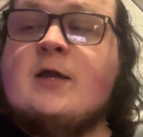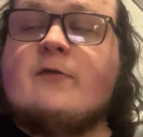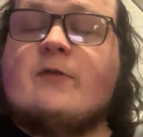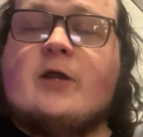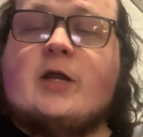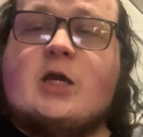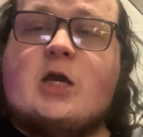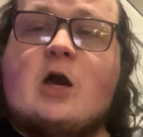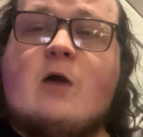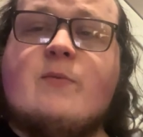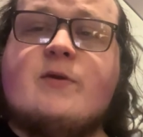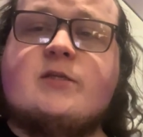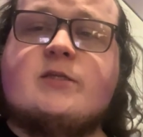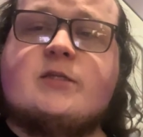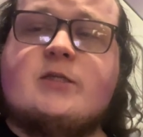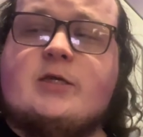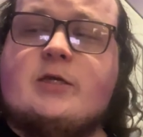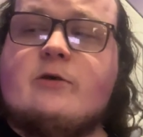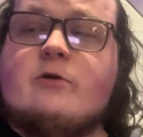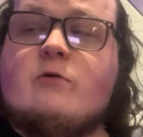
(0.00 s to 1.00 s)
that are coming
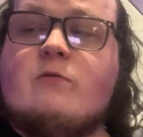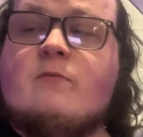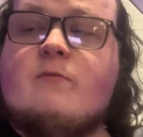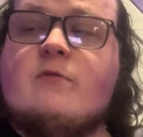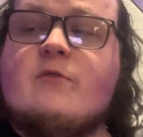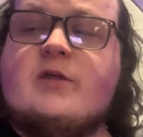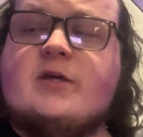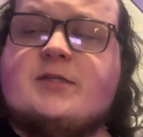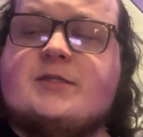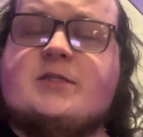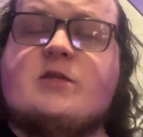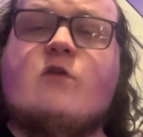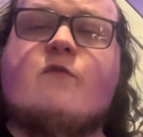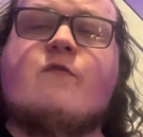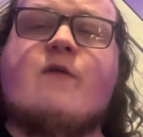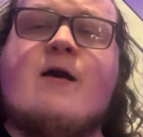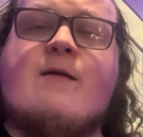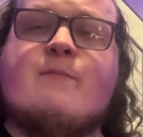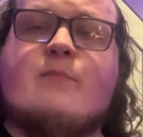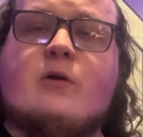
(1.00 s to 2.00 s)
to you this
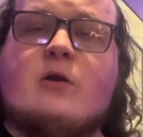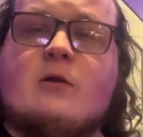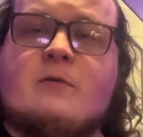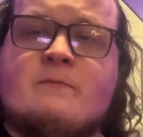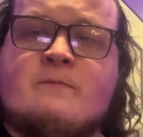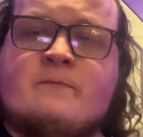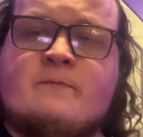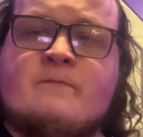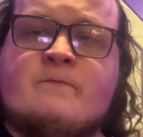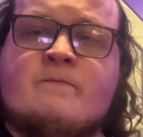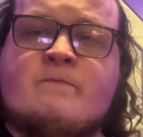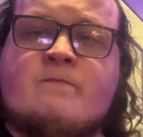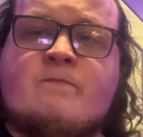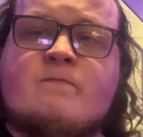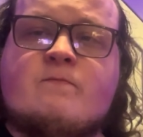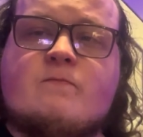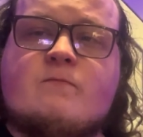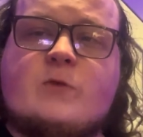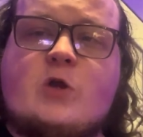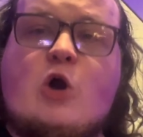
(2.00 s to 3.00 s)
November,
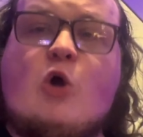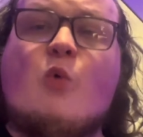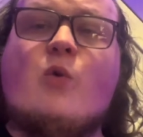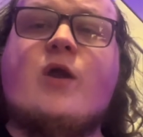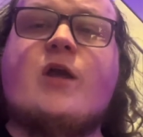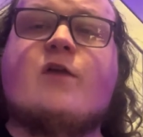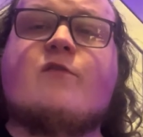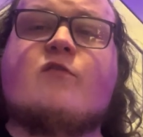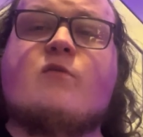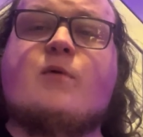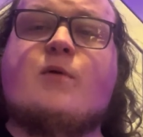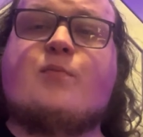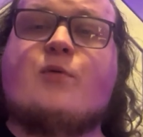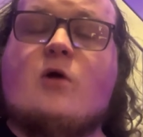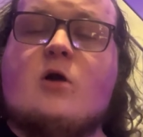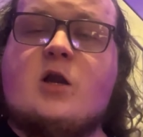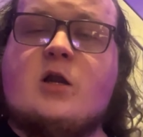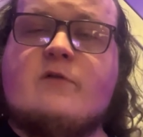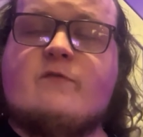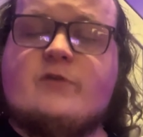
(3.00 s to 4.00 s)
a week from a
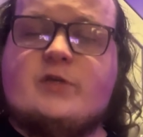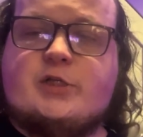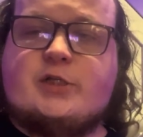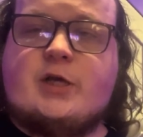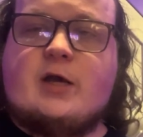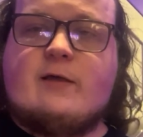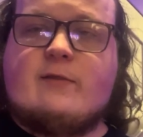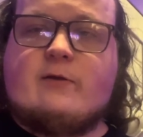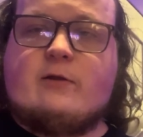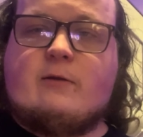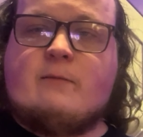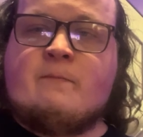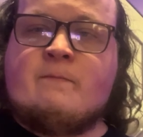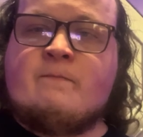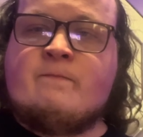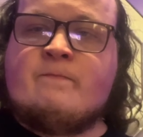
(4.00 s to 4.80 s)
part of each other.